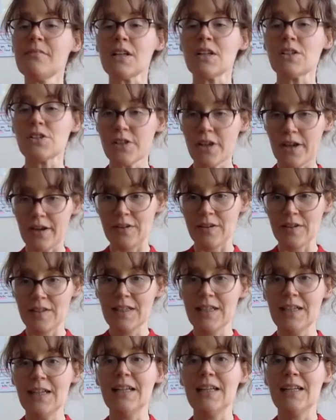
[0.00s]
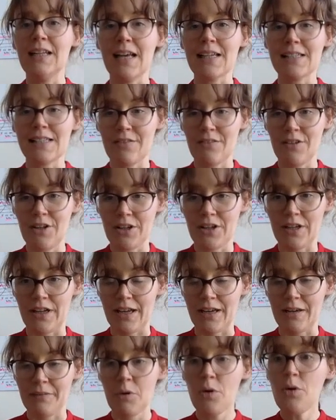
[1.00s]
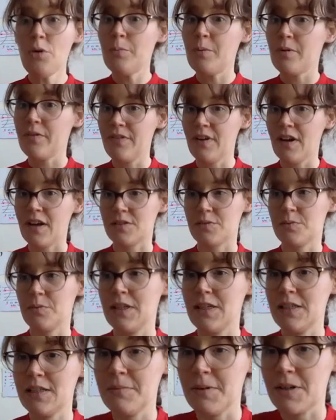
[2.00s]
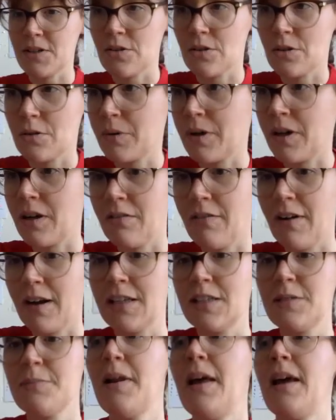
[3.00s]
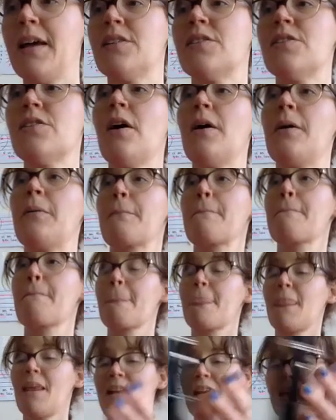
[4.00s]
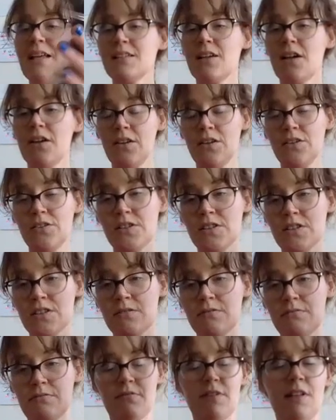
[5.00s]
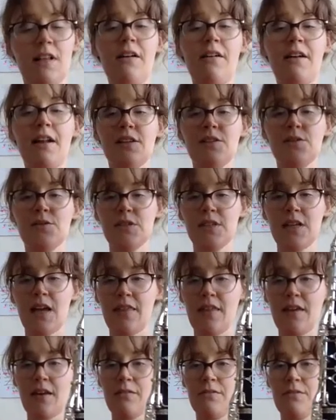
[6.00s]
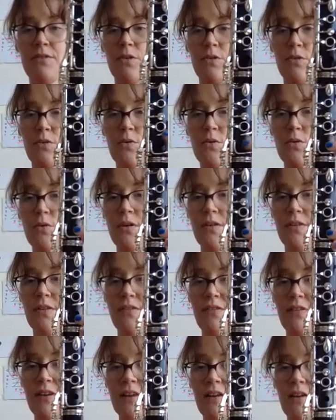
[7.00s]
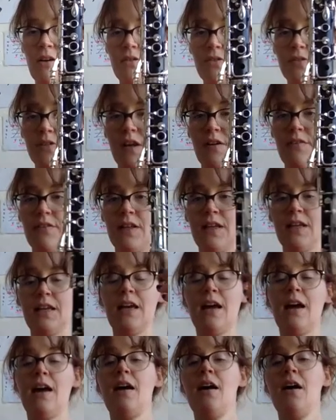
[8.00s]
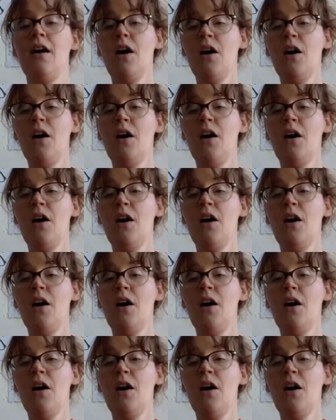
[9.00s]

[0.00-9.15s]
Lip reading: So let's have a look at it. Oh, but first we need to make sure that we are ready to play. So let's get those clarinets all together. We've got all of the finger holes covered here.